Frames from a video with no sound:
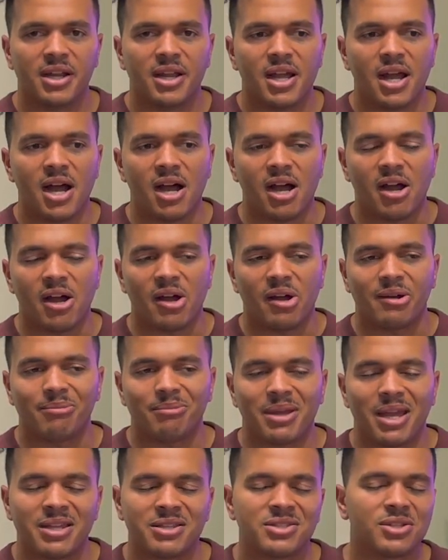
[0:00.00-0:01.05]

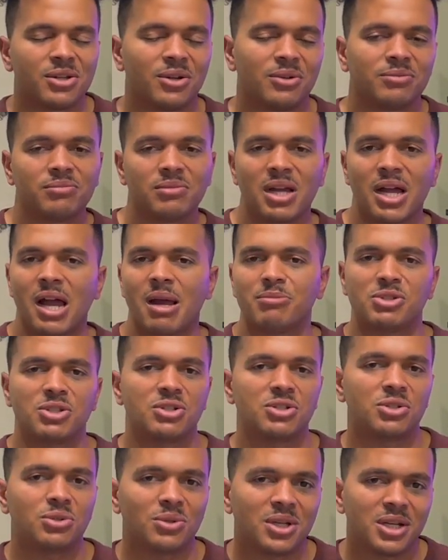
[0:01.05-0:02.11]
And so I'm
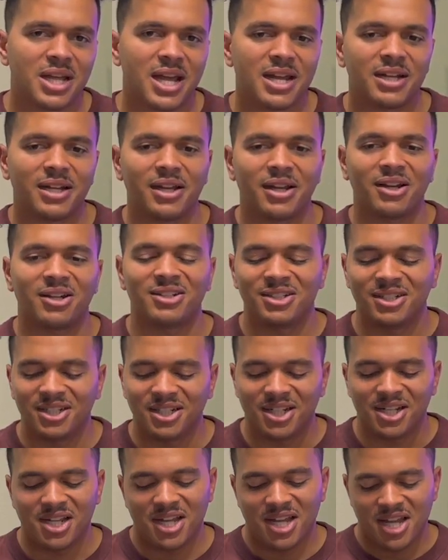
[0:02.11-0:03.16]
just doing that here.
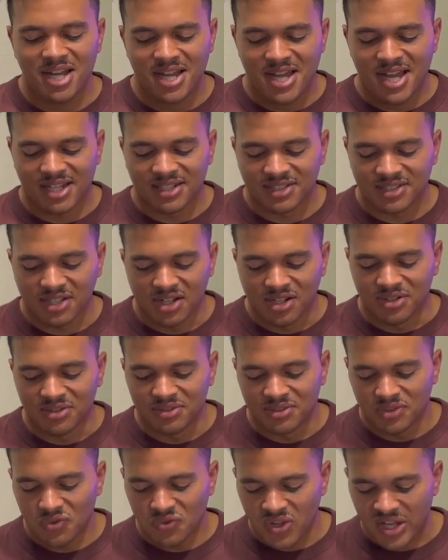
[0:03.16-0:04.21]
And so
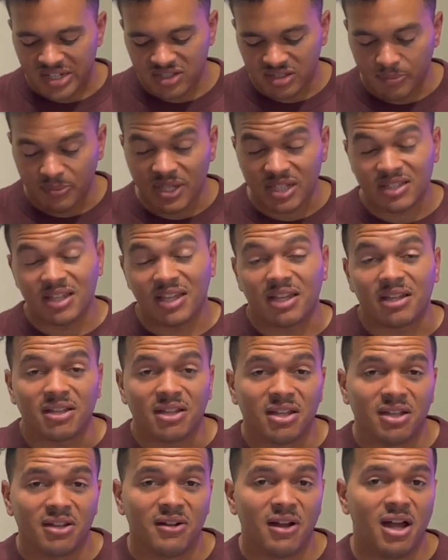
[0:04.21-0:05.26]
that's the big thing.
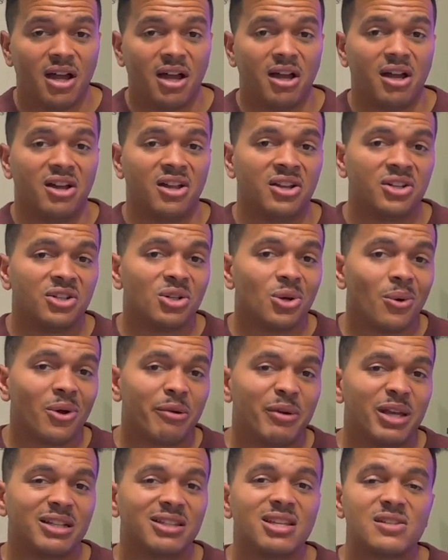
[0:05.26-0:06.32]
Don't want to
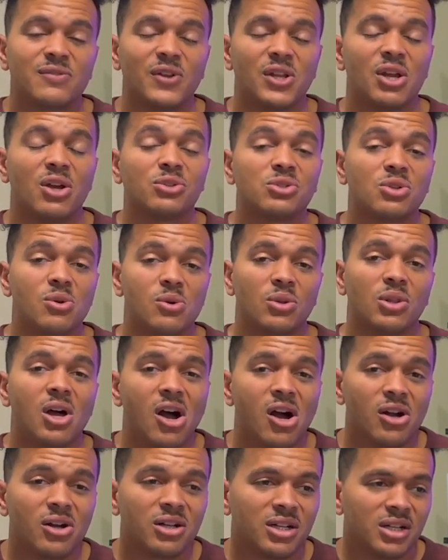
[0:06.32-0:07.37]
make this video too
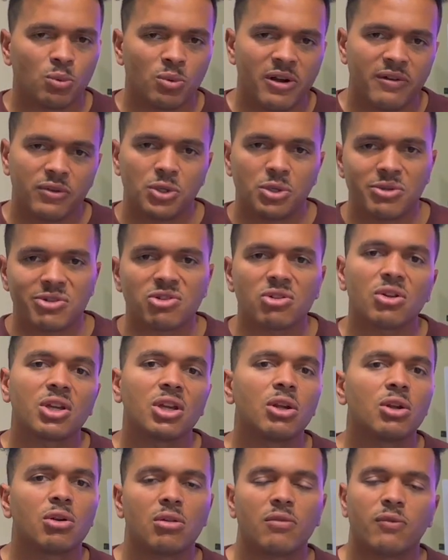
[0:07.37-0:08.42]
long. The revenue is
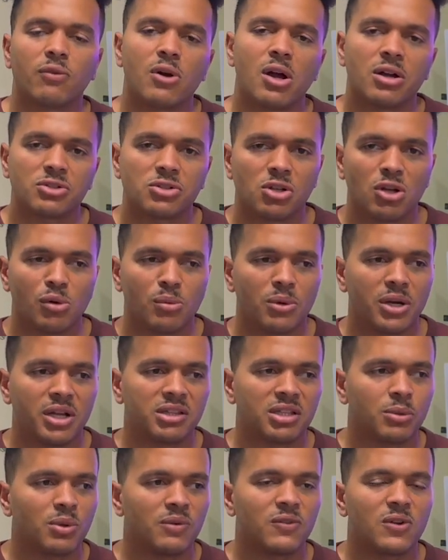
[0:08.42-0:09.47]
looking good for October. I
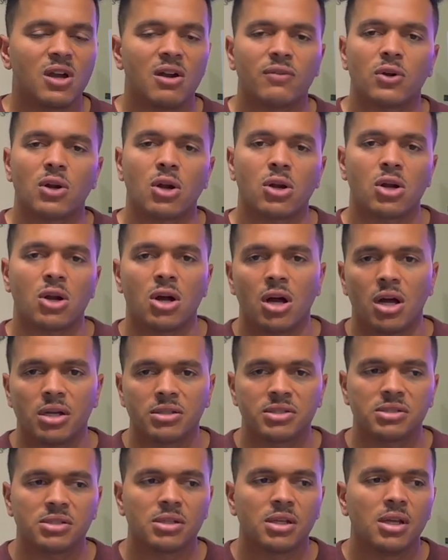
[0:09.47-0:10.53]
think we've covered our
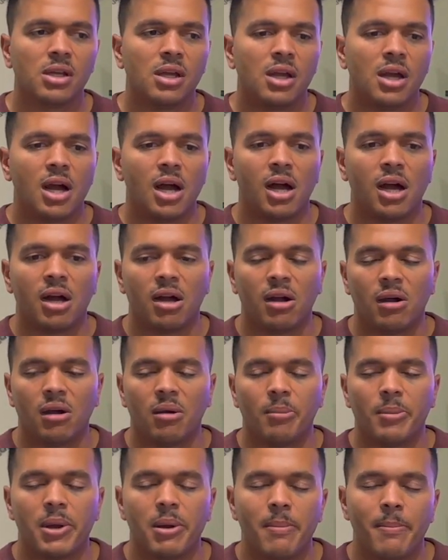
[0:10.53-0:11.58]
costs.
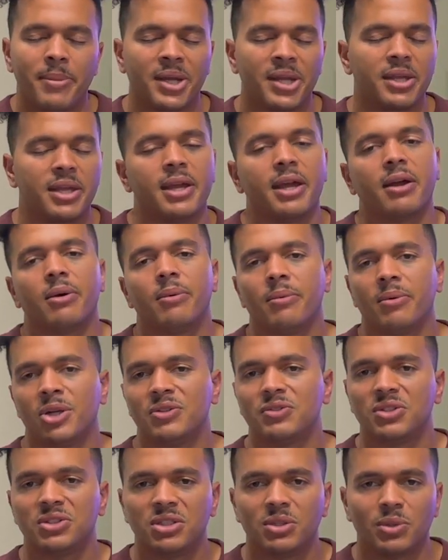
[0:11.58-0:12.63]
But yeah, we'll have
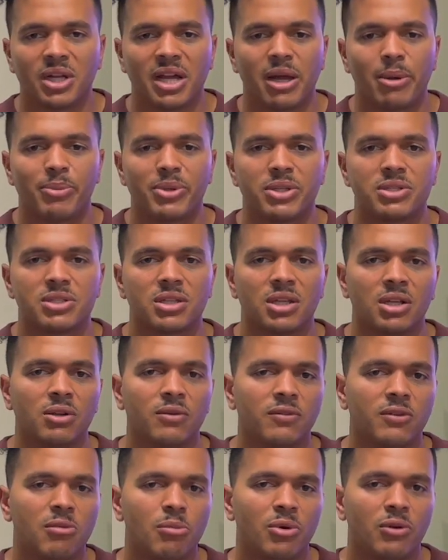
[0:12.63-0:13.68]
to see what happens in
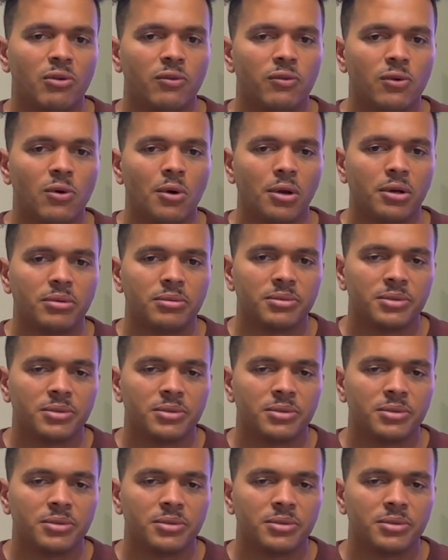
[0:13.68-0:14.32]
November and forward.